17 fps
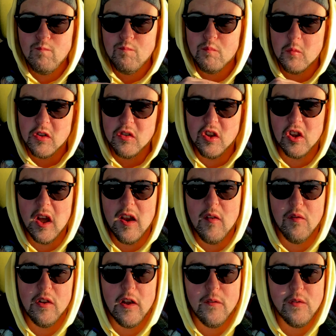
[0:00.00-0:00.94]
Just a light,
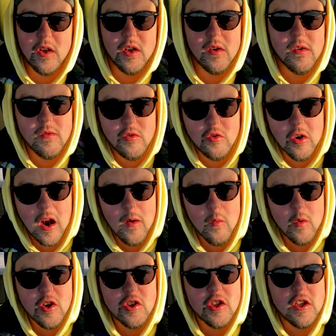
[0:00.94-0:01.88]
fluffy
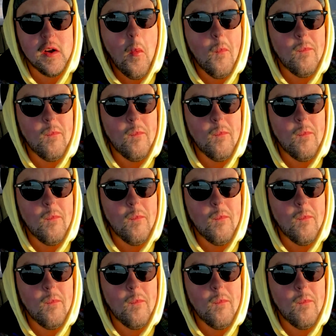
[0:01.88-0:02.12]
driveway shit.